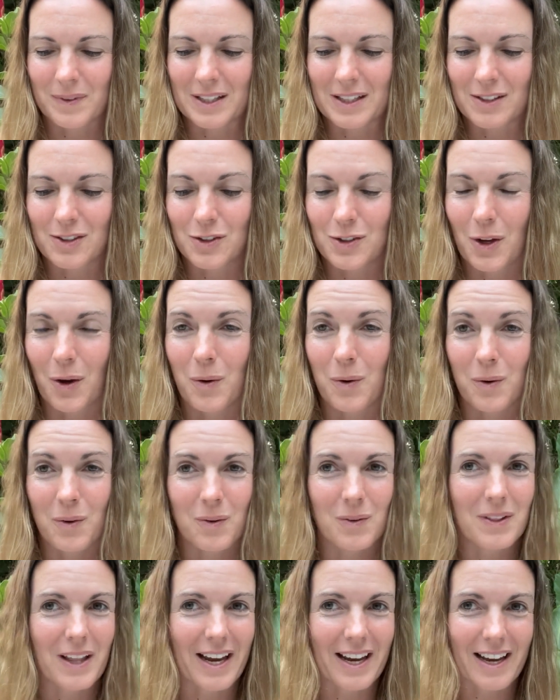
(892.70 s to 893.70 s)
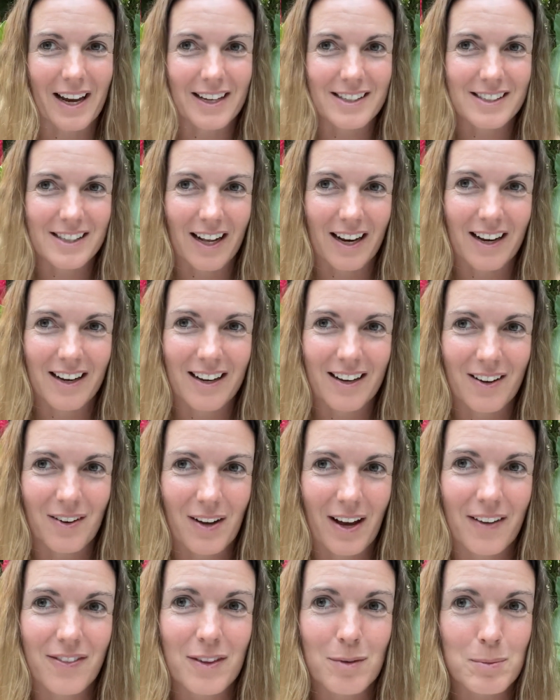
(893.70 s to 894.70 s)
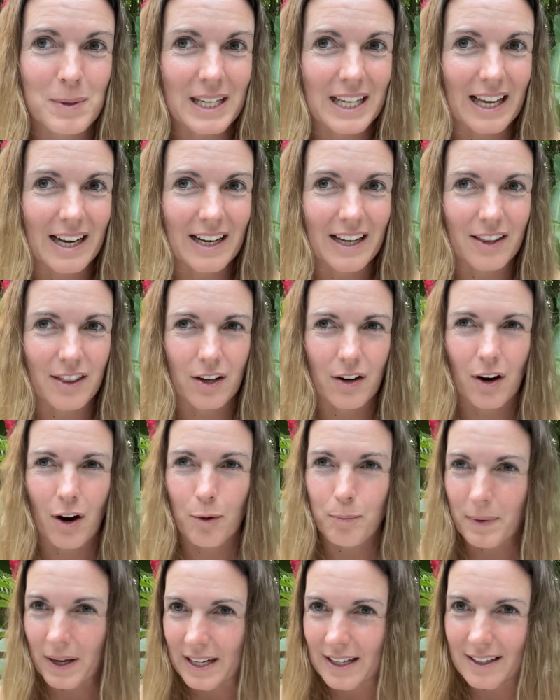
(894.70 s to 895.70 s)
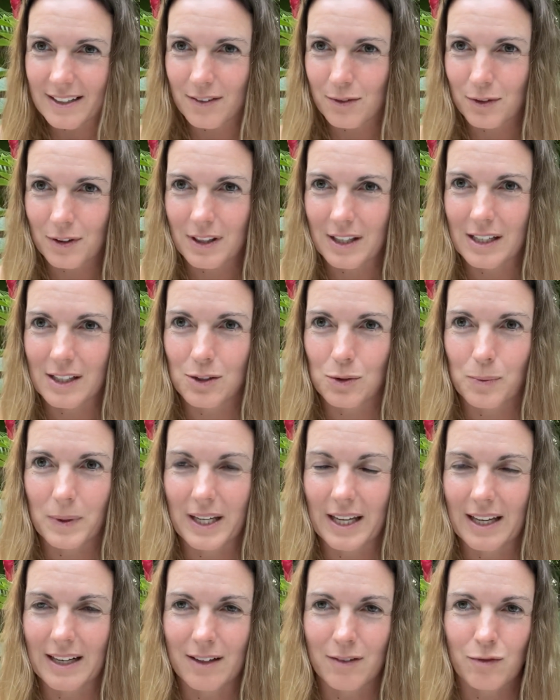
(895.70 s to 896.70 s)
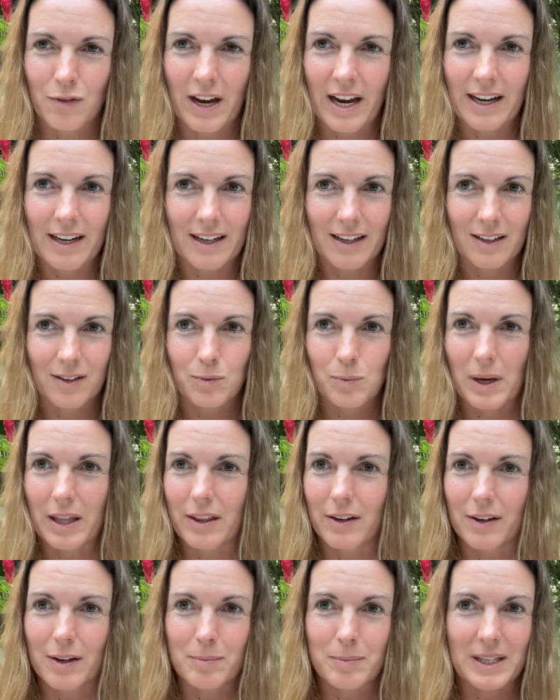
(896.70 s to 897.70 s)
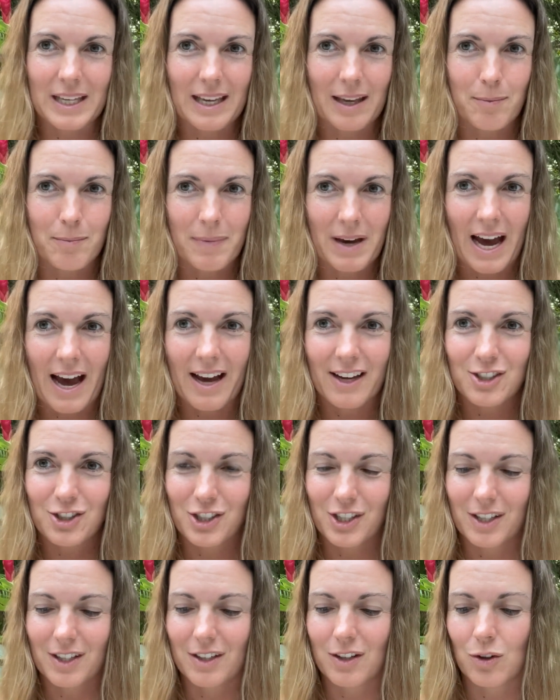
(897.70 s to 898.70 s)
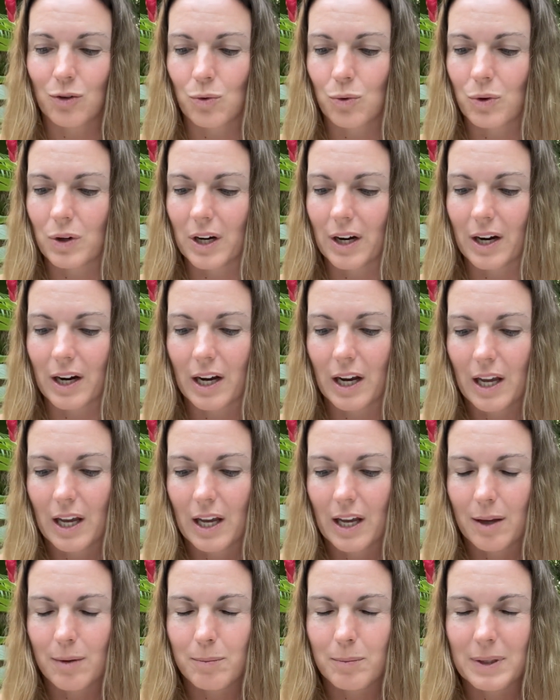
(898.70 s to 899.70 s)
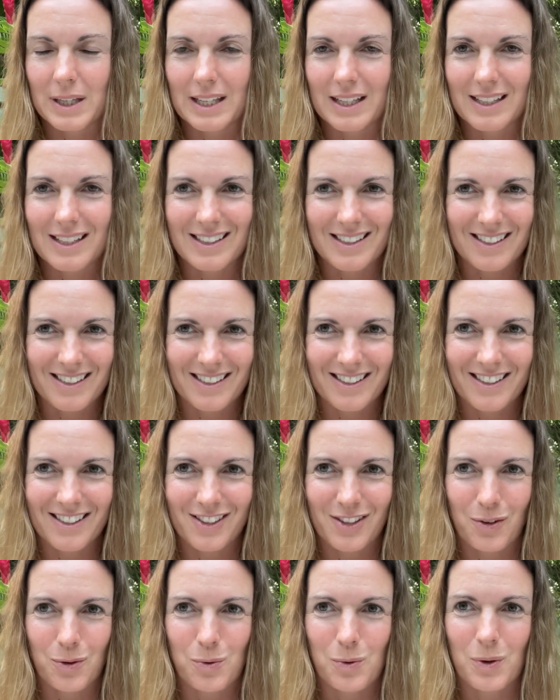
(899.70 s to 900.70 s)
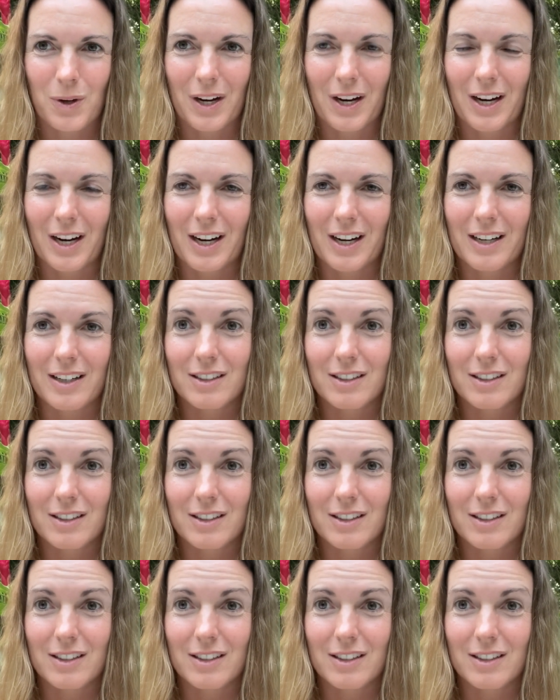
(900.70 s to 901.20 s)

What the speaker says: So like I said at the beginning, there are many different things we can invite in, whether it be compassion or peace or